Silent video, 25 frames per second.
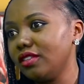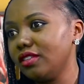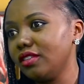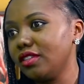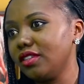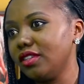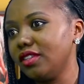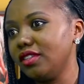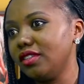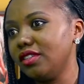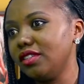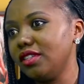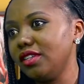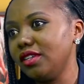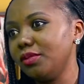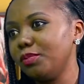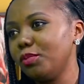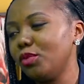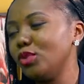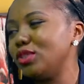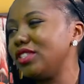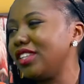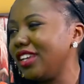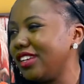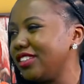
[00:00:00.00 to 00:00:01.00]
the
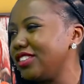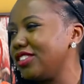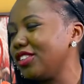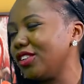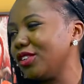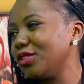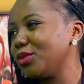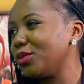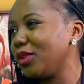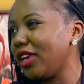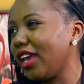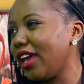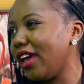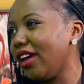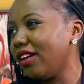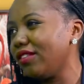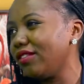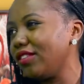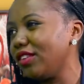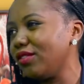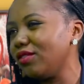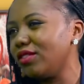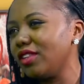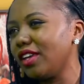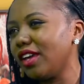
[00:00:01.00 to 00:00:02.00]
potentials we have,
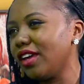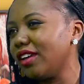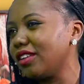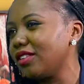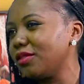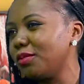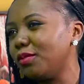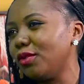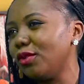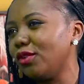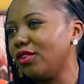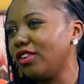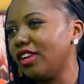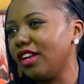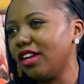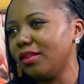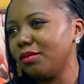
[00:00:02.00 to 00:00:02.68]
if they are explored,